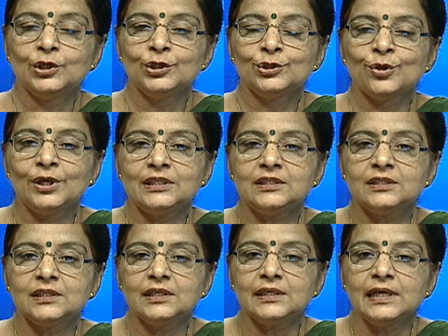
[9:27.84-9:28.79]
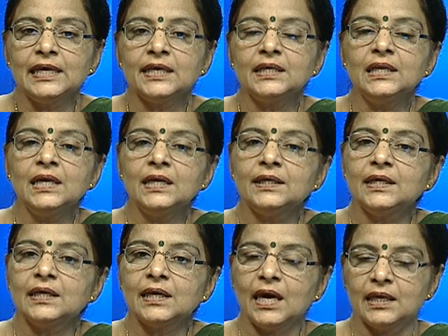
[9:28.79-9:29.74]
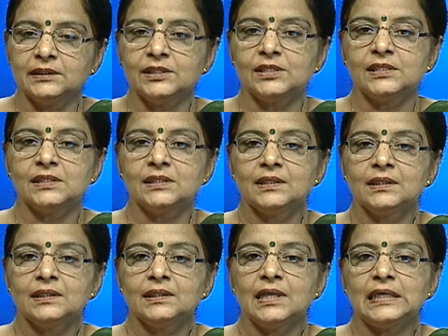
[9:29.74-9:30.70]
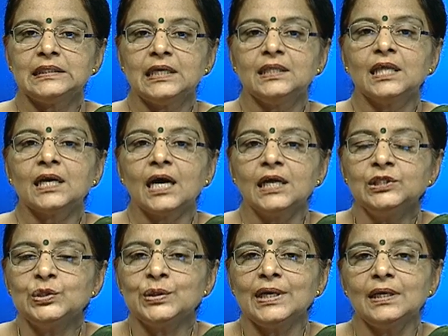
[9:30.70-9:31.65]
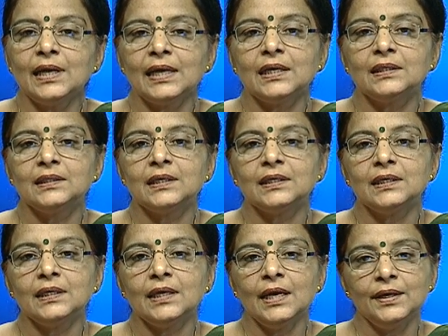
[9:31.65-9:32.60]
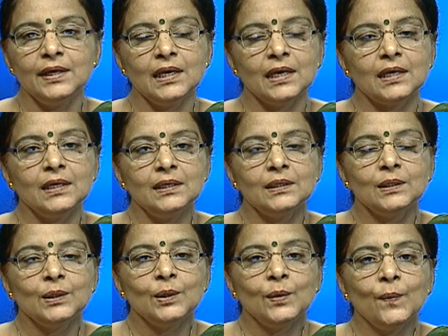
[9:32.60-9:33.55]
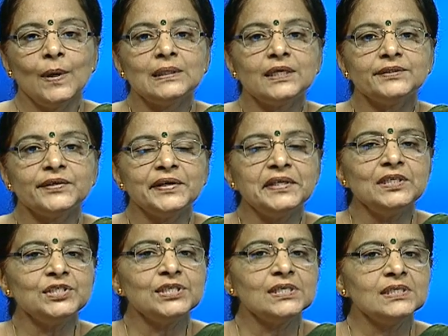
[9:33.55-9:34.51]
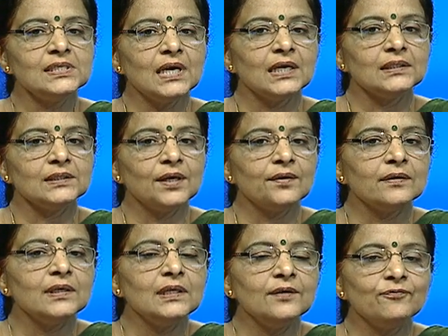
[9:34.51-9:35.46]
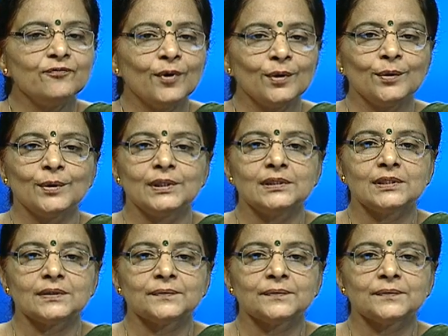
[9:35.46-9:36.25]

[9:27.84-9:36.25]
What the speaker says: So, it clearly indicates that in the country like the India, where the traditions are thoroughly followed,